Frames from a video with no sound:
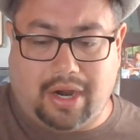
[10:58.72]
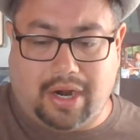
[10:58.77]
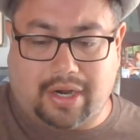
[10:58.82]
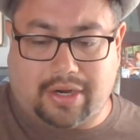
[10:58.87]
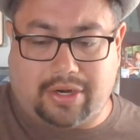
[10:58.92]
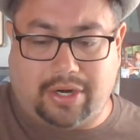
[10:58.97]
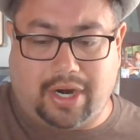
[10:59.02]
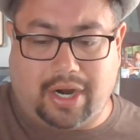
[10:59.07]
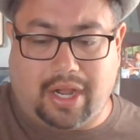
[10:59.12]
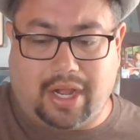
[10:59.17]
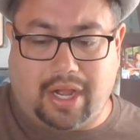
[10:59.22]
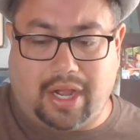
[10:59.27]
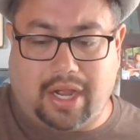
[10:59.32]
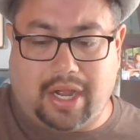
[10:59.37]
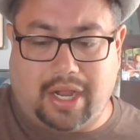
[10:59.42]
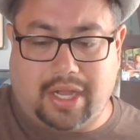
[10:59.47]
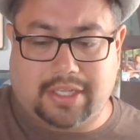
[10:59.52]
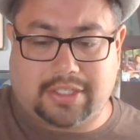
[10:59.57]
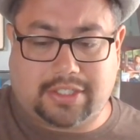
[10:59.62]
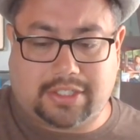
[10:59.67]

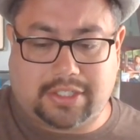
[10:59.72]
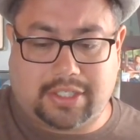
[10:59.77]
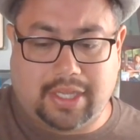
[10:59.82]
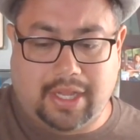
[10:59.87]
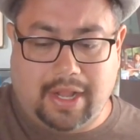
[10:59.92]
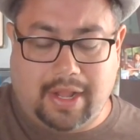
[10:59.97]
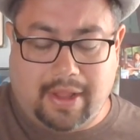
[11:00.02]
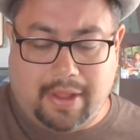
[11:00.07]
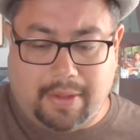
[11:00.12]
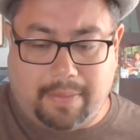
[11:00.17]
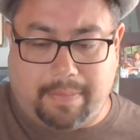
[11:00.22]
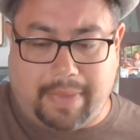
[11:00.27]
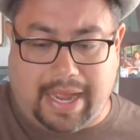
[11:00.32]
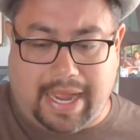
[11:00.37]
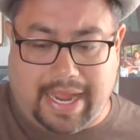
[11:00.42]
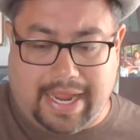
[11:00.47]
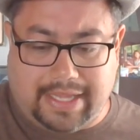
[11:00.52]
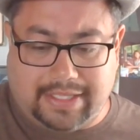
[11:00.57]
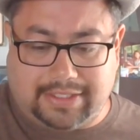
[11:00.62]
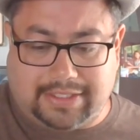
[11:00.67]
cross,
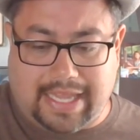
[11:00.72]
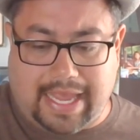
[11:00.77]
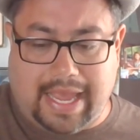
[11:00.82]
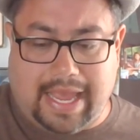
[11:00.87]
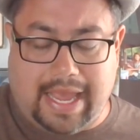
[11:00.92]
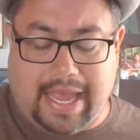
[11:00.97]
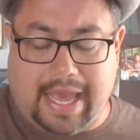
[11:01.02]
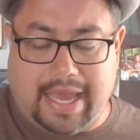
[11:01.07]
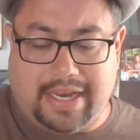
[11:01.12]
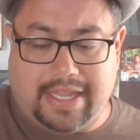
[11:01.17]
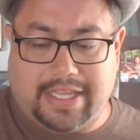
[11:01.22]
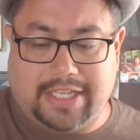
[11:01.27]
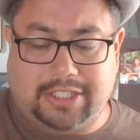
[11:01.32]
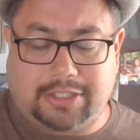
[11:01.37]
my debt is